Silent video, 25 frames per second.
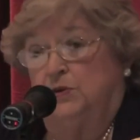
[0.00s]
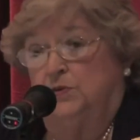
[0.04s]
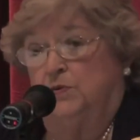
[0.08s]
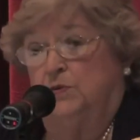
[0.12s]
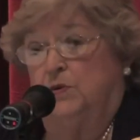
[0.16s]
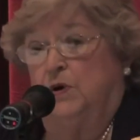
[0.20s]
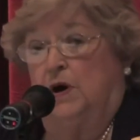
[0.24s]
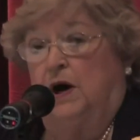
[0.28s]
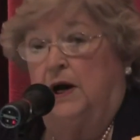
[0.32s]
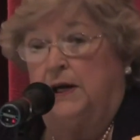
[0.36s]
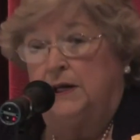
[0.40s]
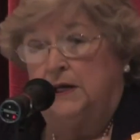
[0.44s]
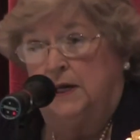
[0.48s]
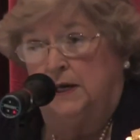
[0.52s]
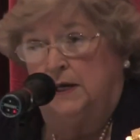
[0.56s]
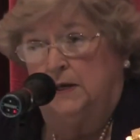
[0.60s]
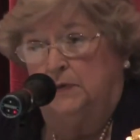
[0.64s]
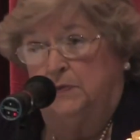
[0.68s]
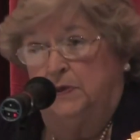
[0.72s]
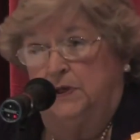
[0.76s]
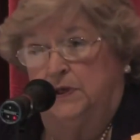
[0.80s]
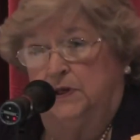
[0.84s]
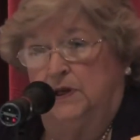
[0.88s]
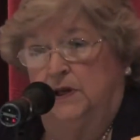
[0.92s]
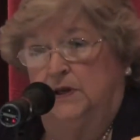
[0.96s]
so I
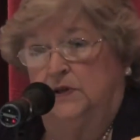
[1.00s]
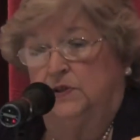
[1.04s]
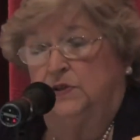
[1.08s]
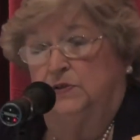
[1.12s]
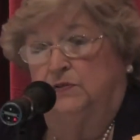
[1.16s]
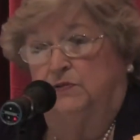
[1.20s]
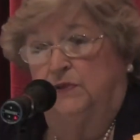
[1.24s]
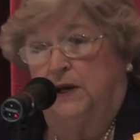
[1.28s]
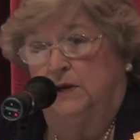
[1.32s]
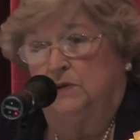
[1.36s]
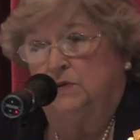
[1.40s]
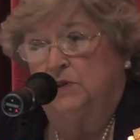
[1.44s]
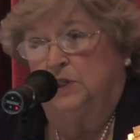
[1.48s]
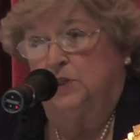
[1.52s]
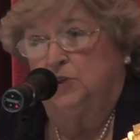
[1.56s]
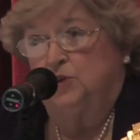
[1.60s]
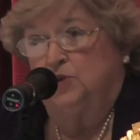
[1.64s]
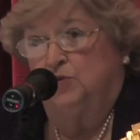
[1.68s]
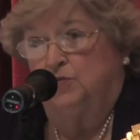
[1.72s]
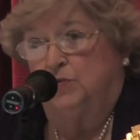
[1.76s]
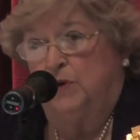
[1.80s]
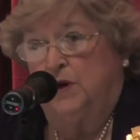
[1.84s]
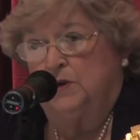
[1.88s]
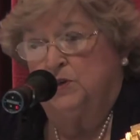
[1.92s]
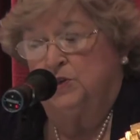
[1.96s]
came in as the founding
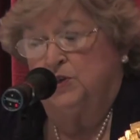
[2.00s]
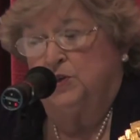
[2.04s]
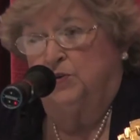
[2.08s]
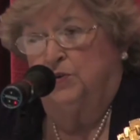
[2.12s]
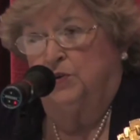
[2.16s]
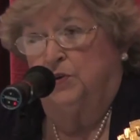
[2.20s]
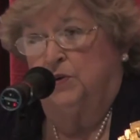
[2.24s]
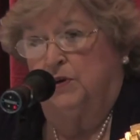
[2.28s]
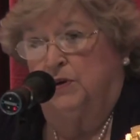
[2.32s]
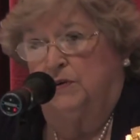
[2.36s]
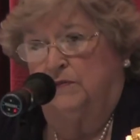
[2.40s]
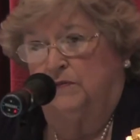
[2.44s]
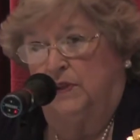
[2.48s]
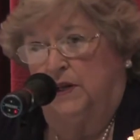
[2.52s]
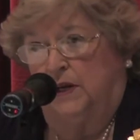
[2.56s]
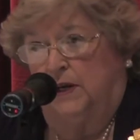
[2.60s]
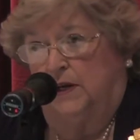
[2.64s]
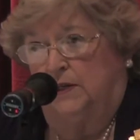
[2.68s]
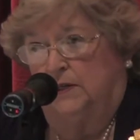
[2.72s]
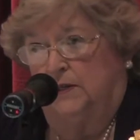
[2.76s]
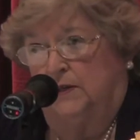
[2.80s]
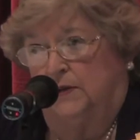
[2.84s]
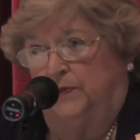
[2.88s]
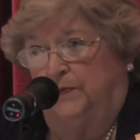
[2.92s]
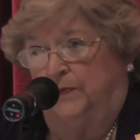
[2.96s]
director of
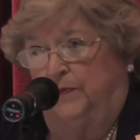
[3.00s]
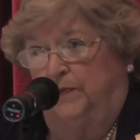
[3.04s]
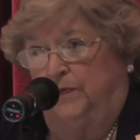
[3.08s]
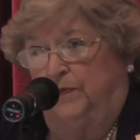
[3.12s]
that.